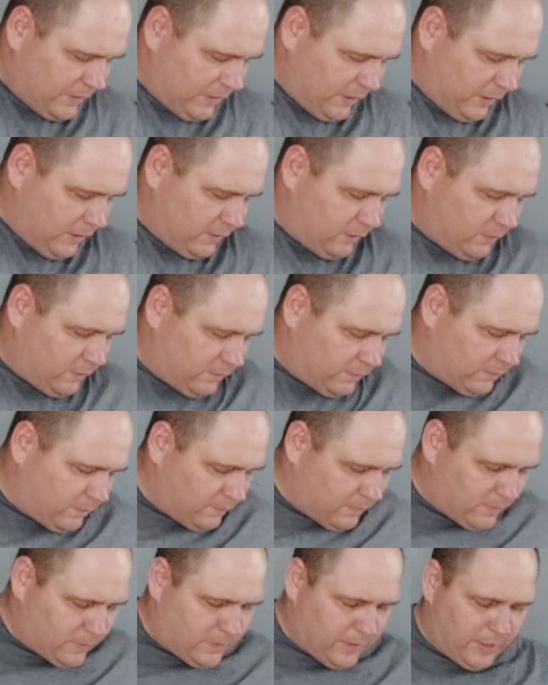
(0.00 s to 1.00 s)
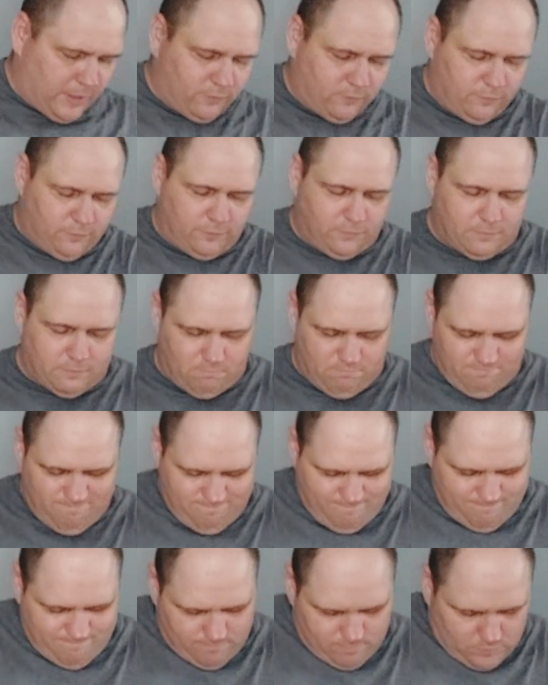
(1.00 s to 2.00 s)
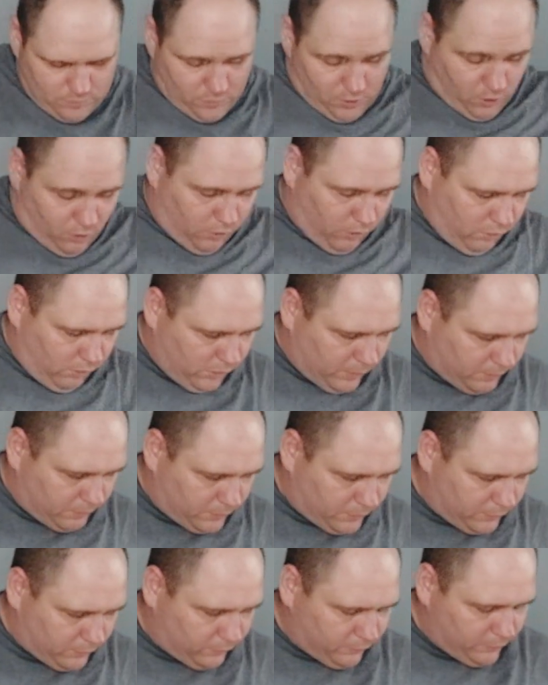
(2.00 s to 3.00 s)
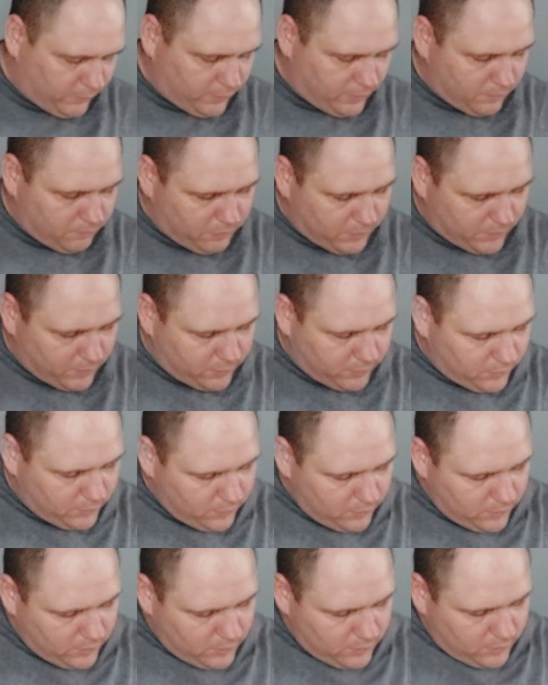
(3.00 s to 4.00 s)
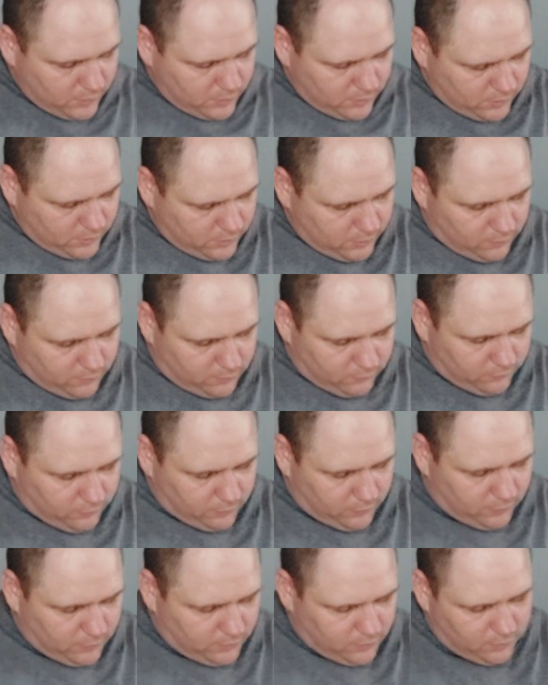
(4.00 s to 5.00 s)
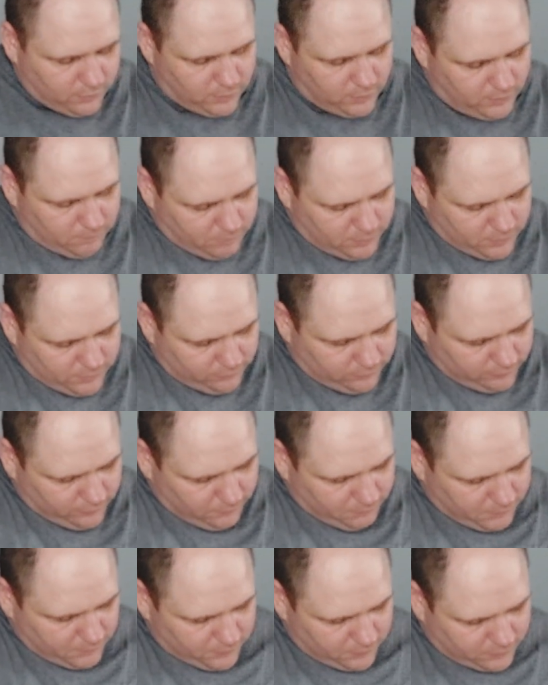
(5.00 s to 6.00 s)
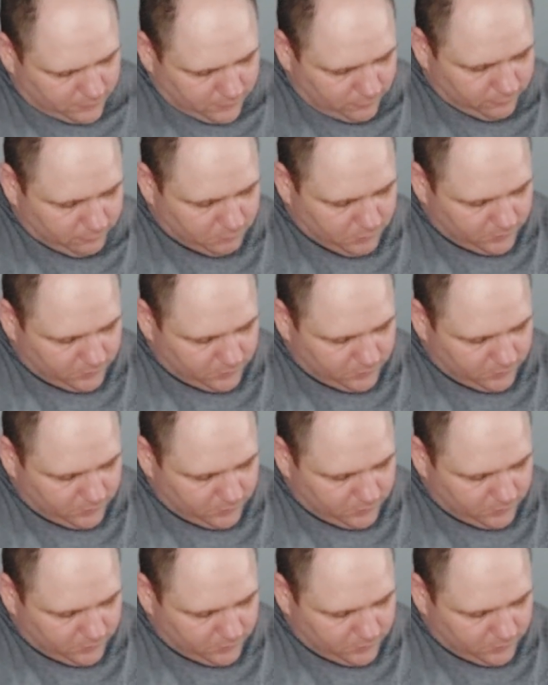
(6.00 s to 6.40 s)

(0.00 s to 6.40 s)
And that's all I'm going to say about it is, yep, it's something that this